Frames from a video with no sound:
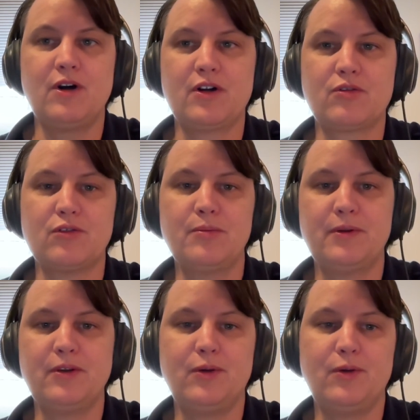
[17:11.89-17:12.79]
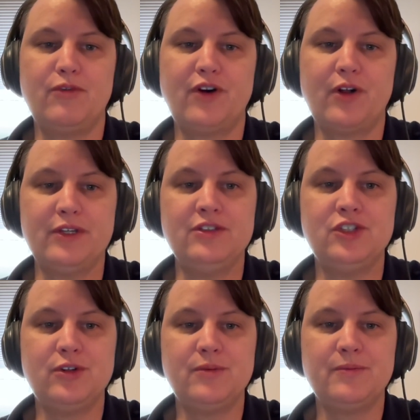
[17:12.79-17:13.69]
what group you fall
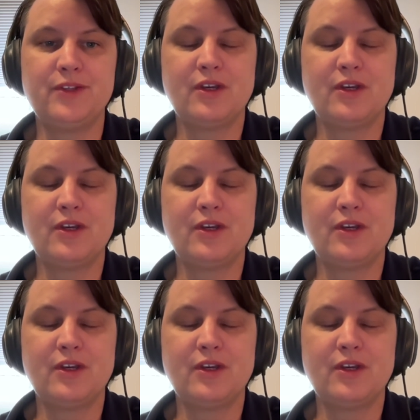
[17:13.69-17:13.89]
into.